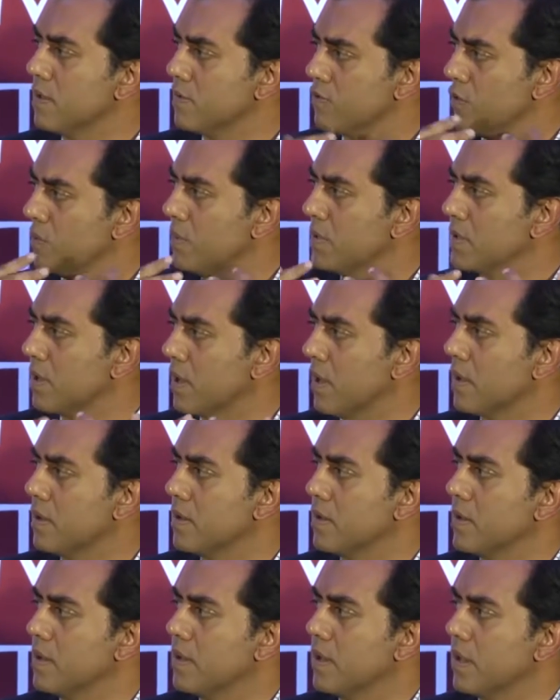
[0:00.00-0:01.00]
There's so much
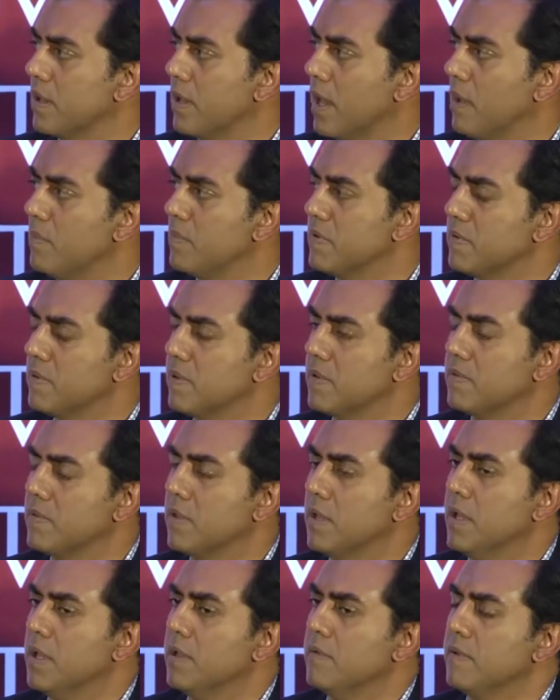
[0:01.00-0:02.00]
clutter. In our
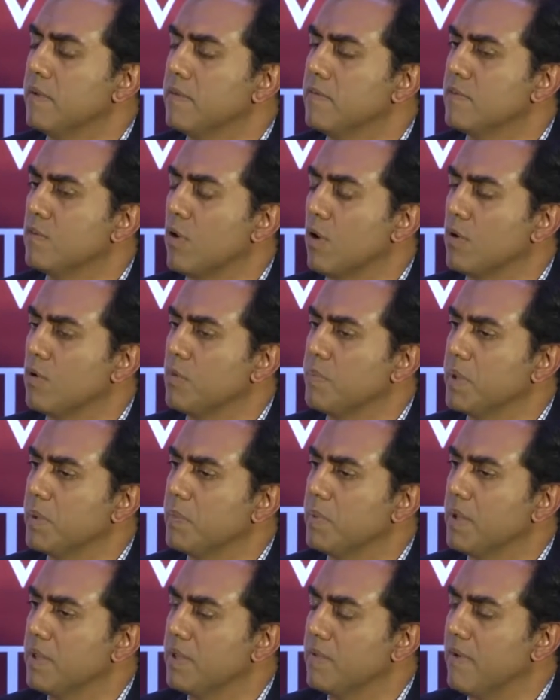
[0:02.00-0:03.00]
business, you've talked to
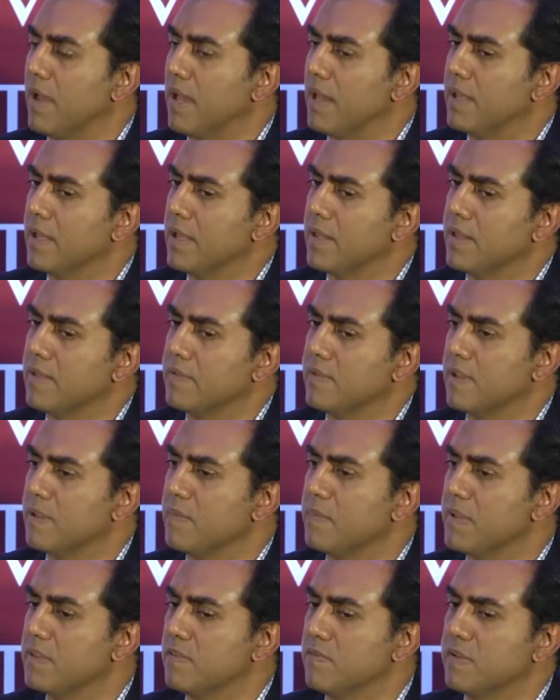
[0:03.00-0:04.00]
people in the valley, and they say
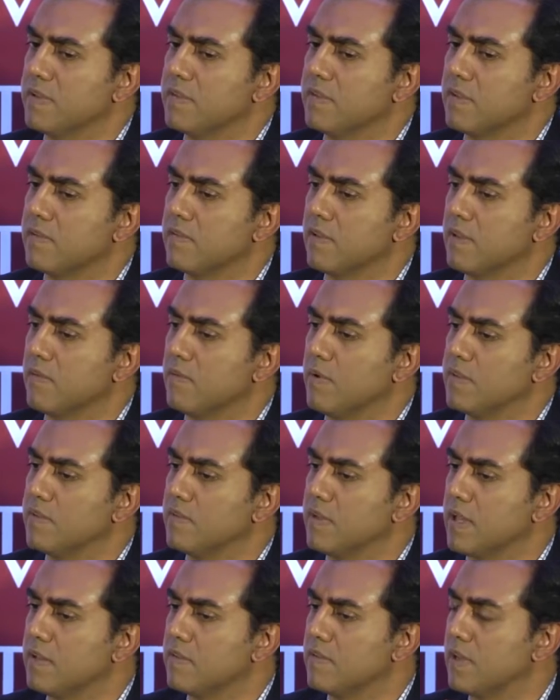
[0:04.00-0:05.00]
the best VCs are the
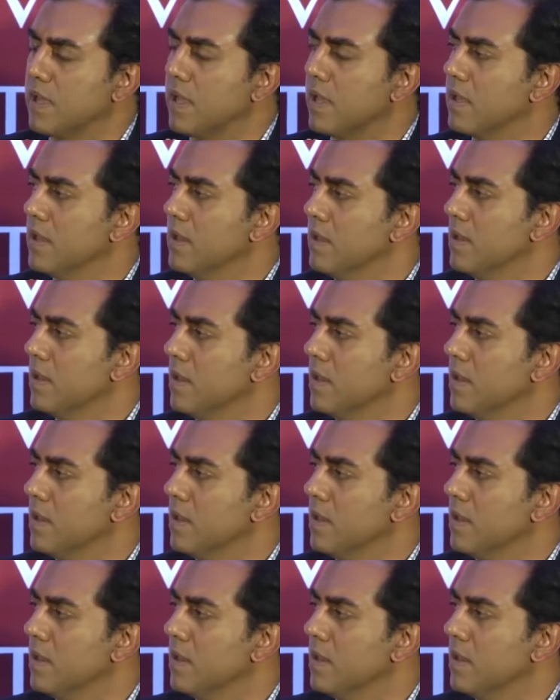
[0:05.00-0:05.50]
ones that say,